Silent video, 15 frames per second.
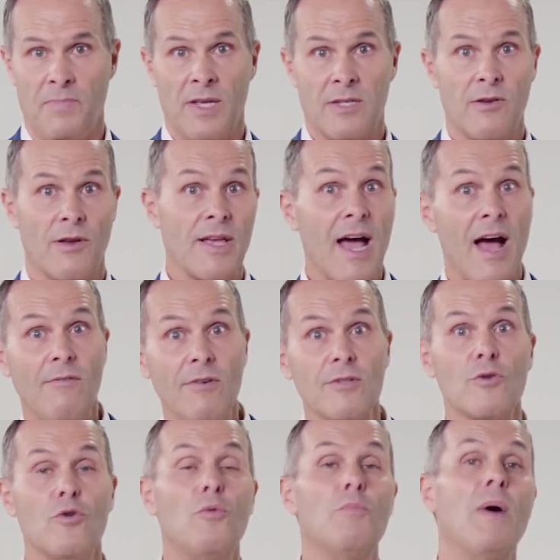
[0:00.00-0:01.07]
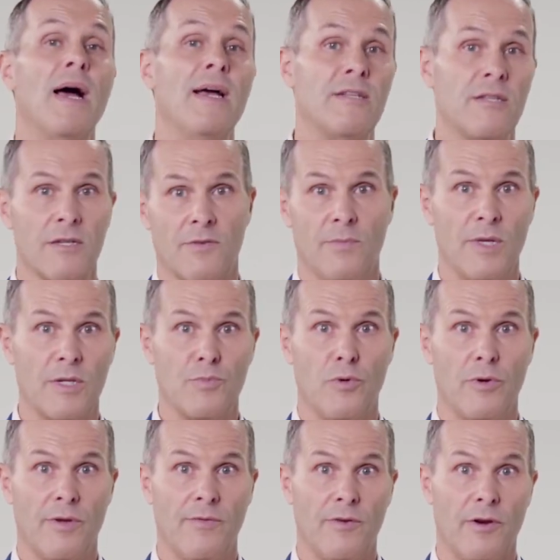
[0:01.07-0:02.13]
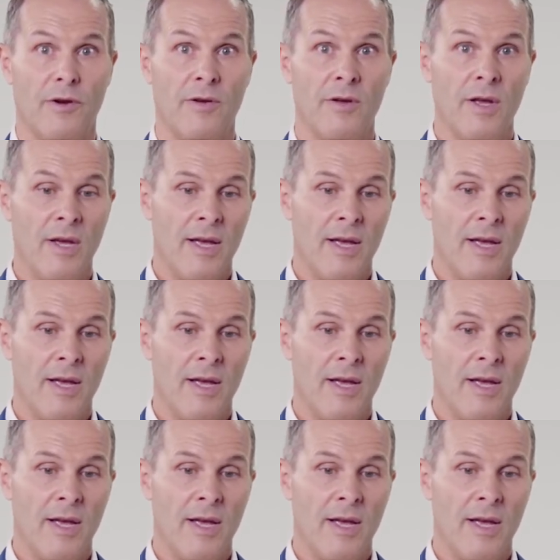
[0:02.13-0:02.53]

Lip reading: So it covers all bases from this point of view.